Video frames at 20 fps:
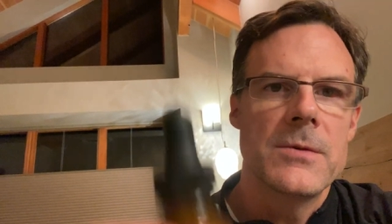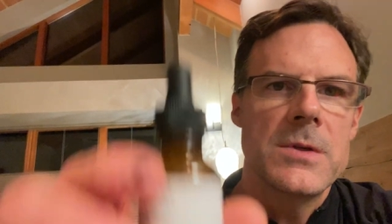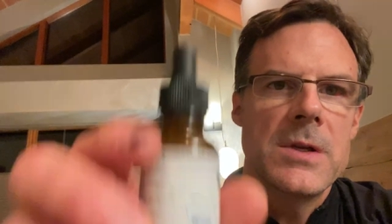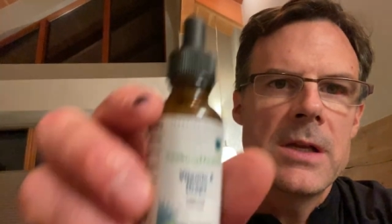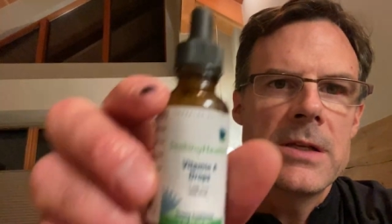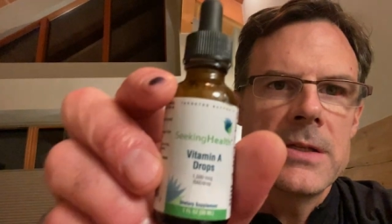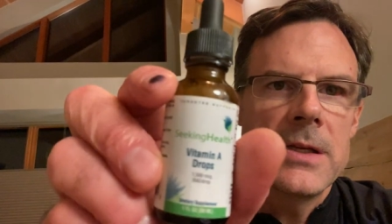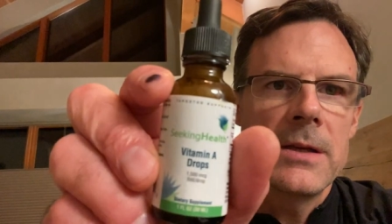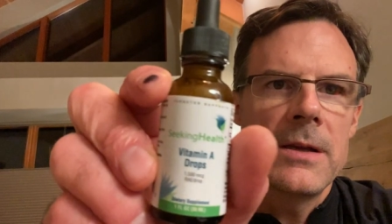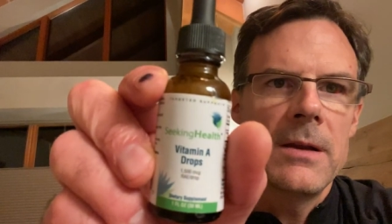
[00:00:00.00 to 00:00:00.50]

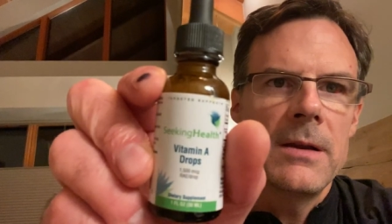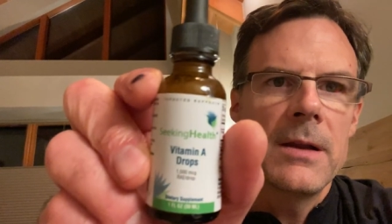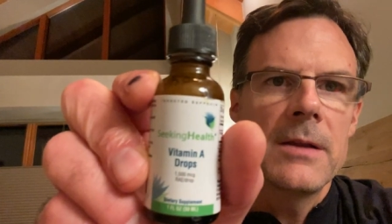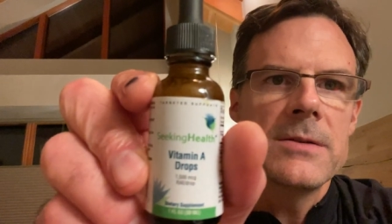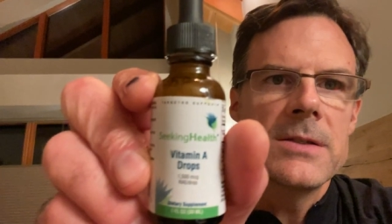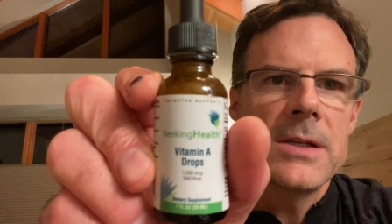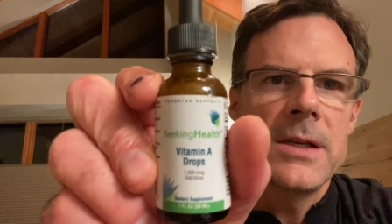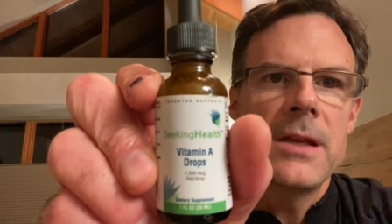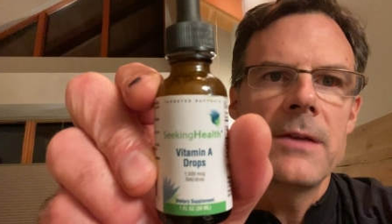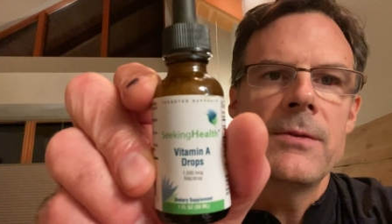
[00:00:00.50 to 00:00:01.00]
as, a,
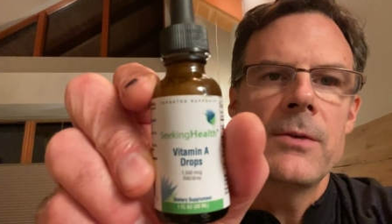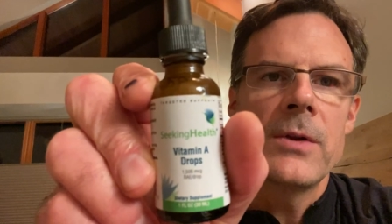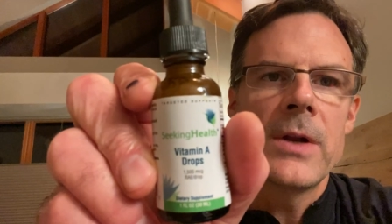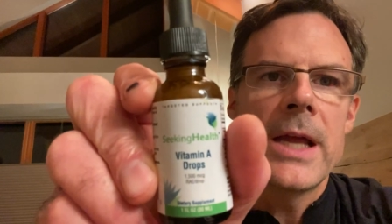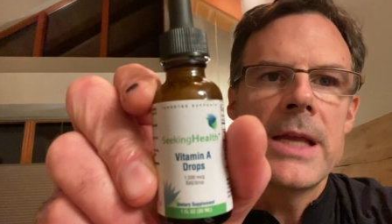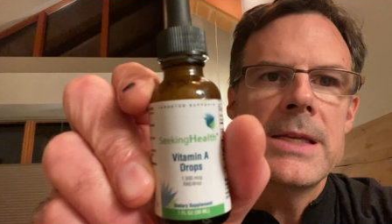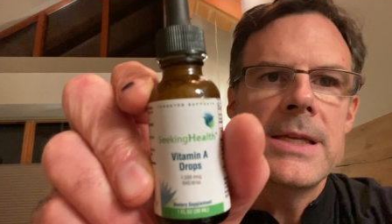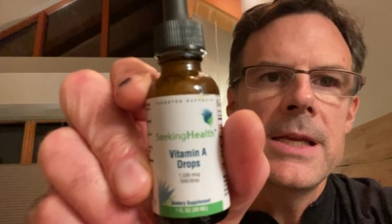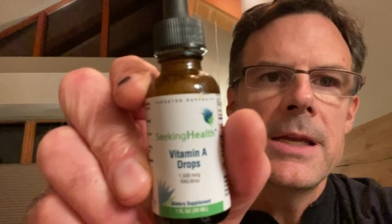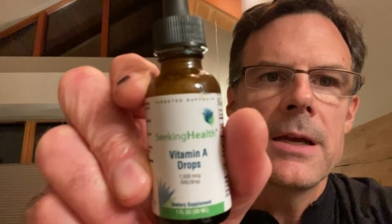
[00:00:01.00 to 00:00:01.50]
as give you an
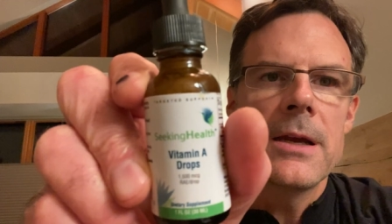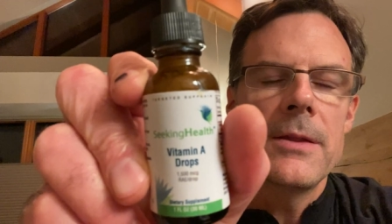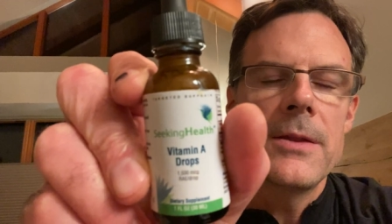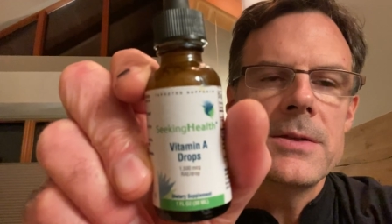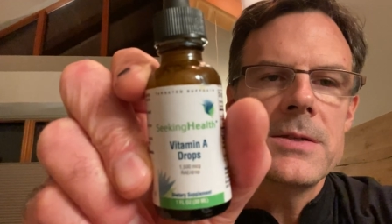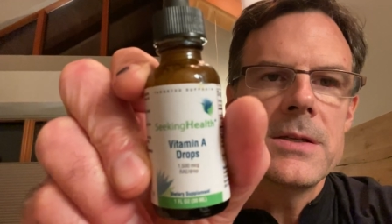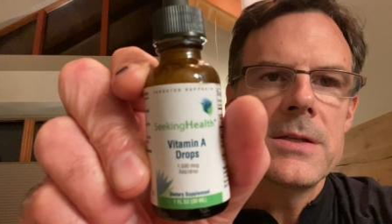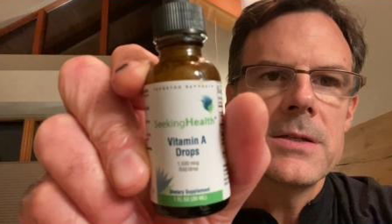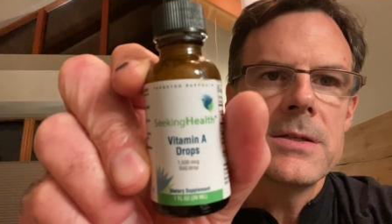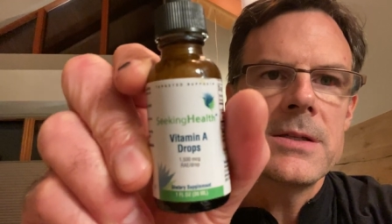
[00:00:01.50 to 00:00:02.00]
idea,
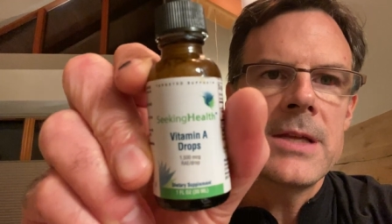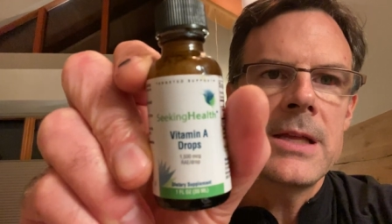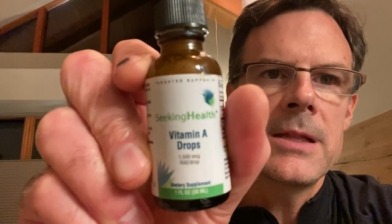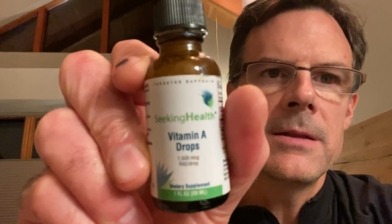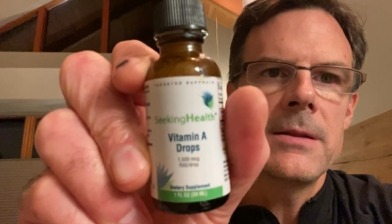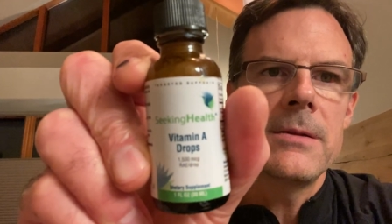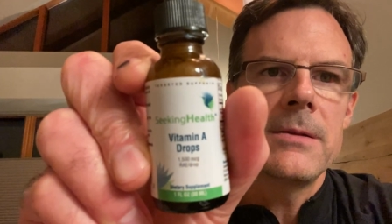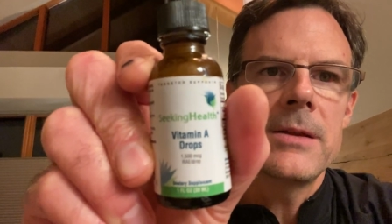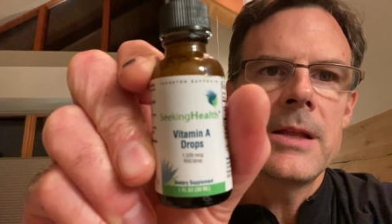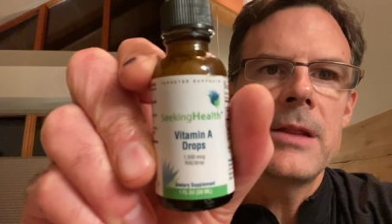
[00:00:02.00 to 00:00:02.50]
this is
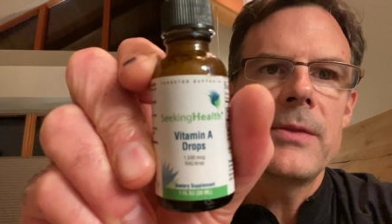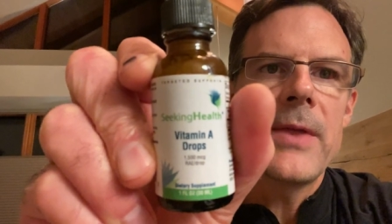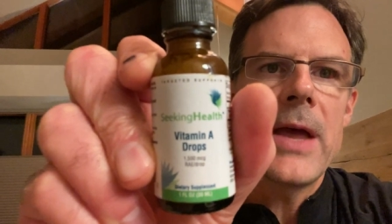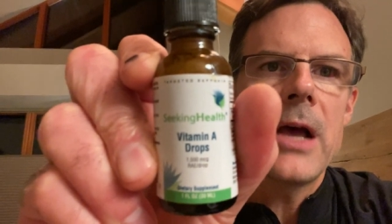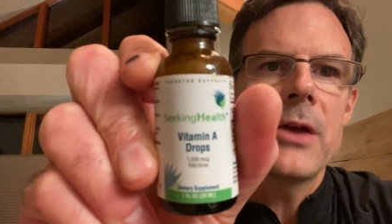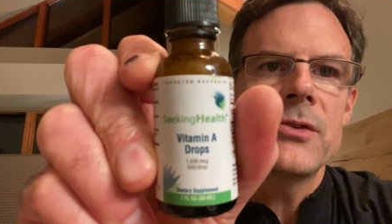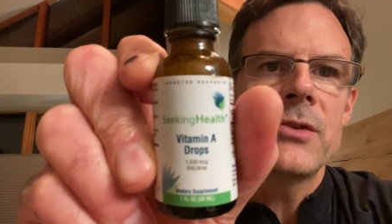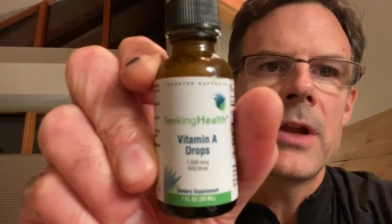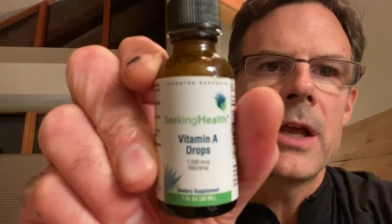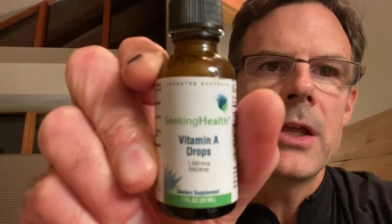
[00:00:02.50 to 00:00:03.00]
10,000 10,
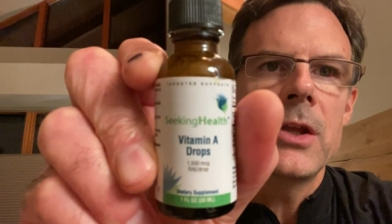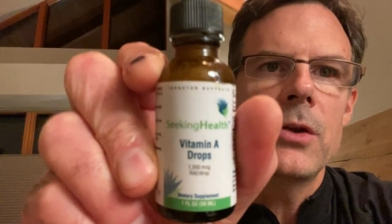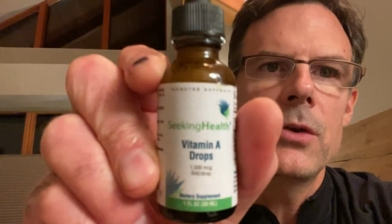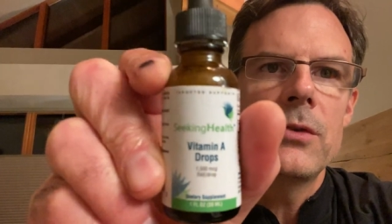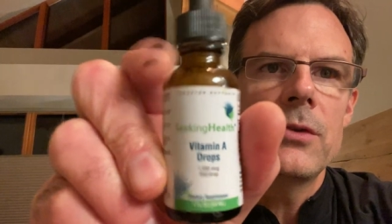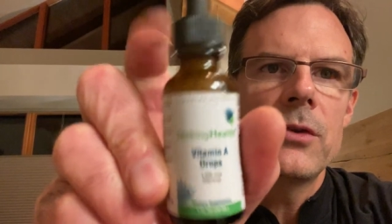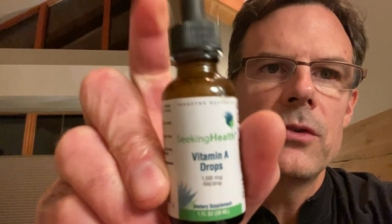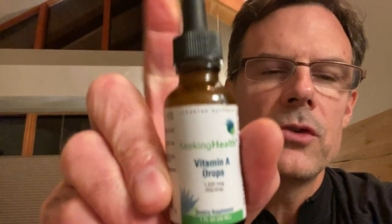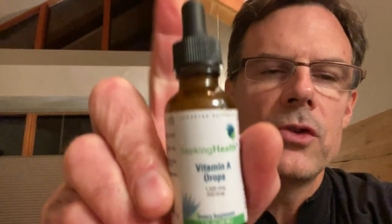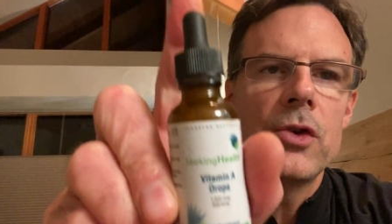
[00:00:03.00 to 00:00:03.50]

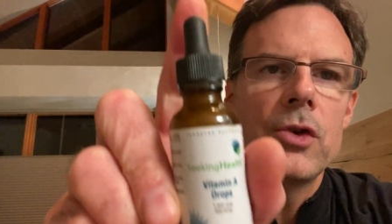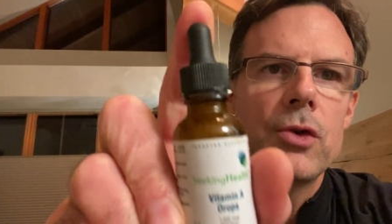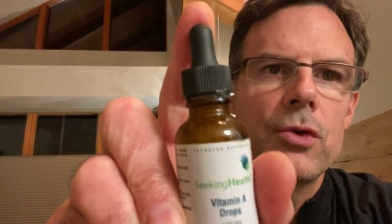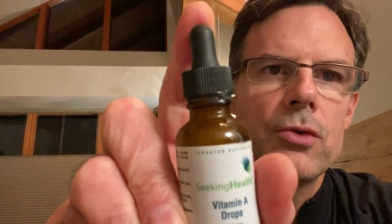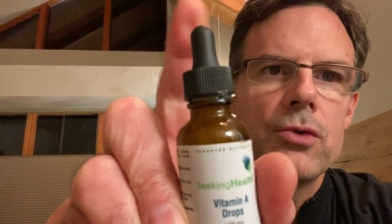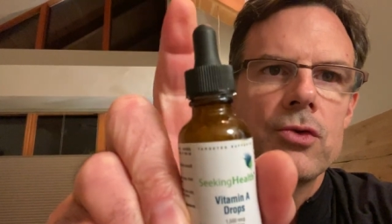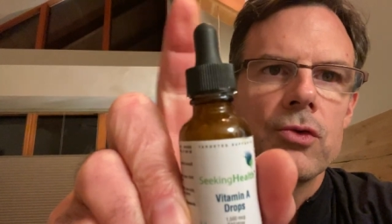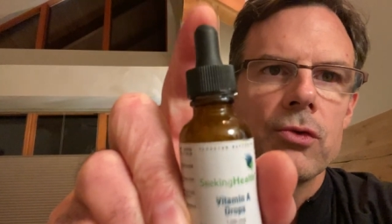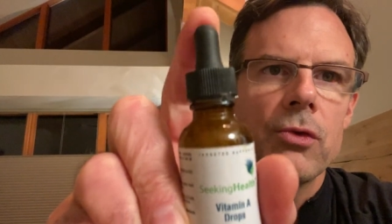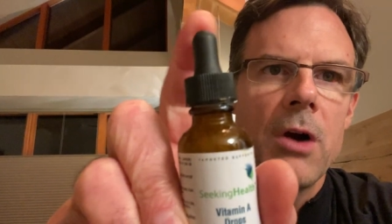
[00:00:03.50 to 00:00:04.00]
IUs is
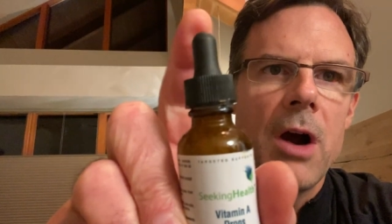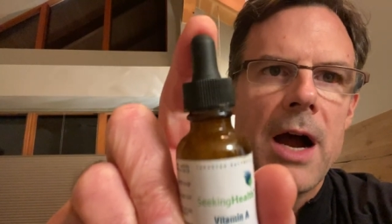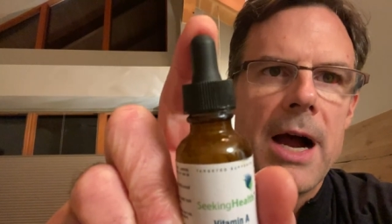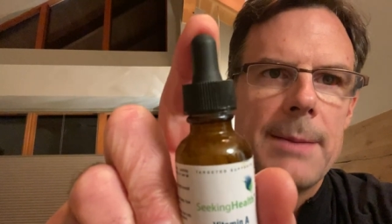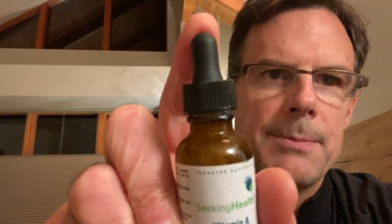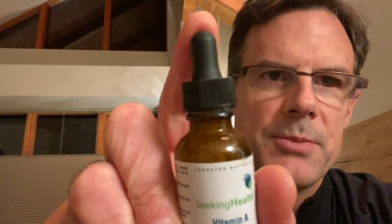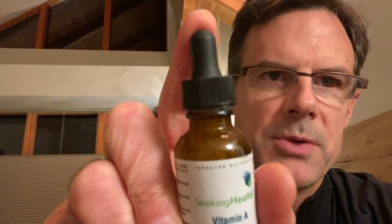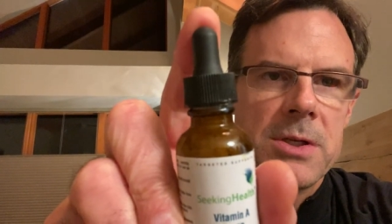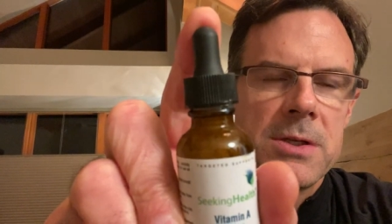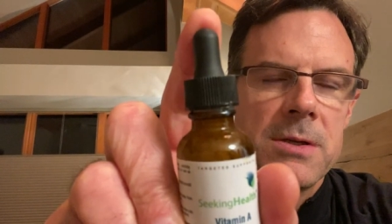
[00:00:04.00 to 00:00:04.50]
two
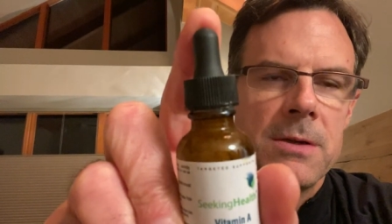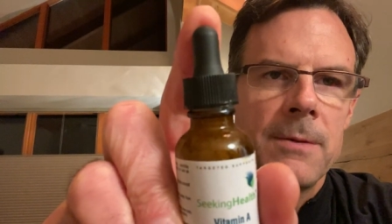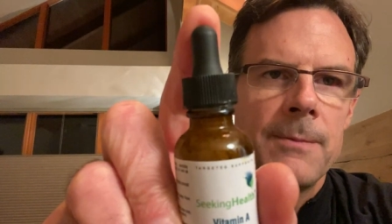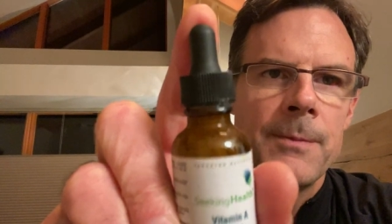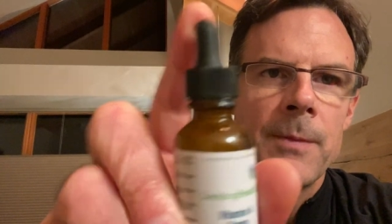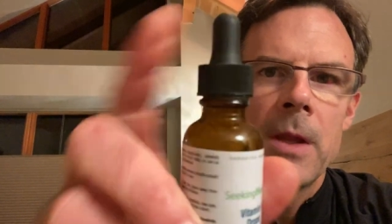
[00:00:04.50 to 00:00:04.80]
drops.